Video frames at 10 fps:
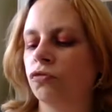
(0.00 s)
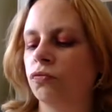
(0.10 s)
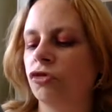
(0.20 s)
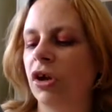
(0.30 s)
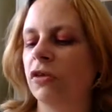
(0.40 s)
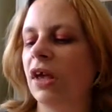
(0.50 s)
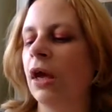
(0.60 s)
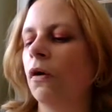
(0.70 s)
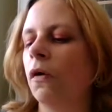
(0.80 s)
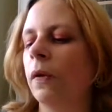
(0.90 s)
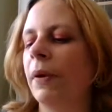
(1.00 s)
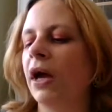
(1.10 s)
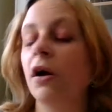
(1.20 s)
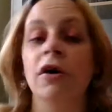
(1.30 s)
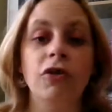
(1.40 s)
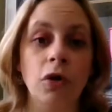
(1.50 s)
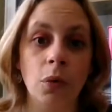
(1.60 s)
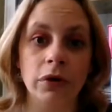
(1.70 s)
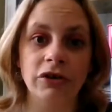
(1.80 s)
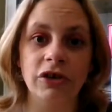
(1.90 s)
She has ink on the page. I don't know
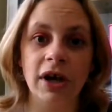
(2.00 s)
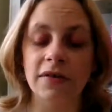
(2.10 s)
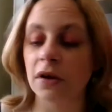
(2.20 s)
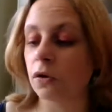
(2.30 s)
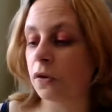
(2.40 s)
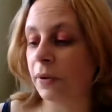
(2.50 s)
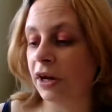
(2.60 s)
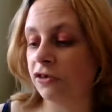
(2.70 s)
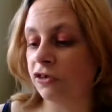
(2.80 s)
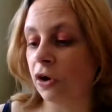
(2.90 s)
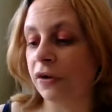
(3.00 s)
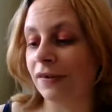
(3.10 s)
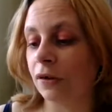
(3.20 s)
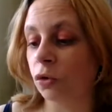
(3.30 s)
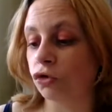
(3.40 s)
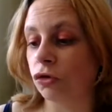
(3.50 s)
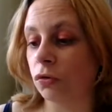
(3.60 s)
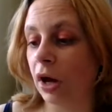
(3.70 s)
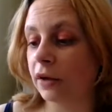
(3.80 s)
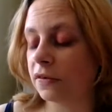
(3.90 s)
why she has ink on the pages. I did not do
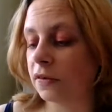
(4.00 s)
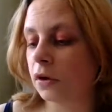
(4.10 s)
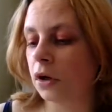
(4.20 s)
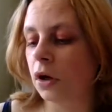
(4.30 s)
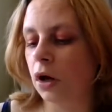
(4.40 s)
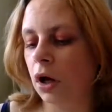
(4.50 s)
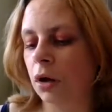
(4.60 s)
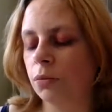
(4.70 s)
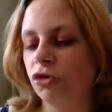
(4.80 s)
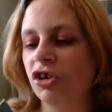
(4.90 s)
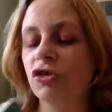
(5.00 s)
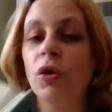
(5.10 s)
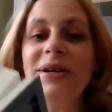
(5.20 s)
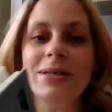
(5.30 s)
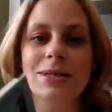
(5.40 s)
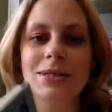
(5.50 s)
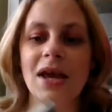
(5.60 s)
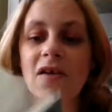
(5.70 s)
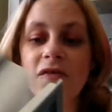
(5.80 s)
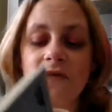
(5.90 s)
that. She's quite
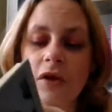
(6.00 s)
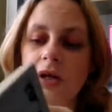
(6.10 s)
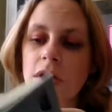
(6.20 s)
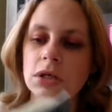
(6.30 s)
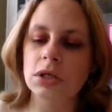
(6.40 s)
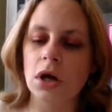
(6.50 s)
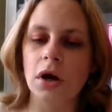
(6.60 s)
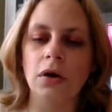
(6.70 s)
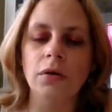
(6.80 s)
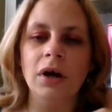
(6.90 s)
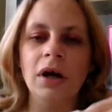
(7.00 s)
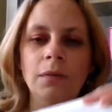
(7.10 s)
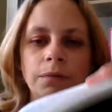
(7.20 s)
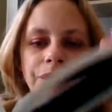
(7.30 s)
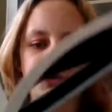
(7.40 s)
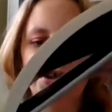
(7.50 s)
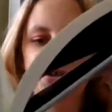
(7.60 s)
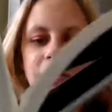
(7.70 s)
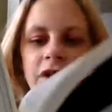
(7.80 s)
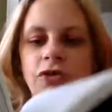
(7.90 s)
stiff, so
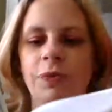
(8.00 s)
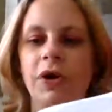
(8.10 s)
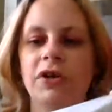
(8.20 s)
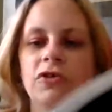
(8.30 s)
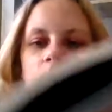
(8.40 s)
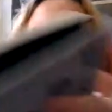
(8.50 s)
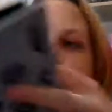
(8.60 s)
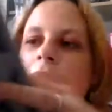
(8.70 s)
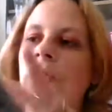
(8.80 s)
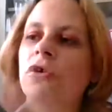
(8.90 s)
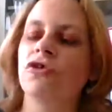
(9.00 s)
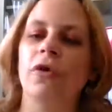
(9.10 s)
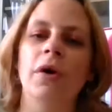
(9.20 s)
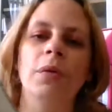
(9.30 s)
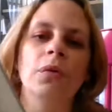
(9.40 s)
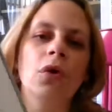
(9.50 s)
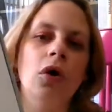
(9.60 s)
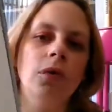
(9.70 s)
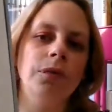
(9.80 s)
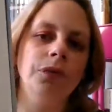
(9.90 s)
her spine has not been broken, so I
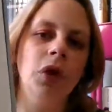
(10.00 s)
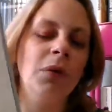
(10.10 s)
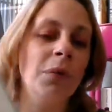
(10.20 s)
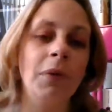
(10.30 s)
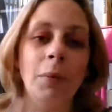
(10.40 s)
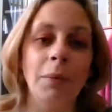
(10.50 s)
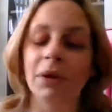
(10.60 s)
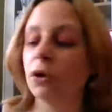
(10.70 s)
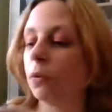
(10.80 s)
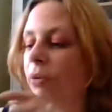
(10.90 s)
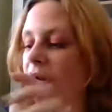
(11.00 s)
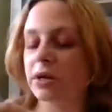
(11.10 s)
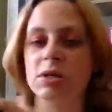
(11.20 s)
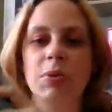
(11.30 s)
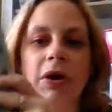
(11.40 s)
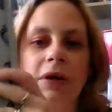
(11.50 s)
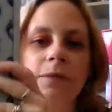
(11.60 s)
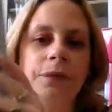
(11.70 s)
will probably not break her spine.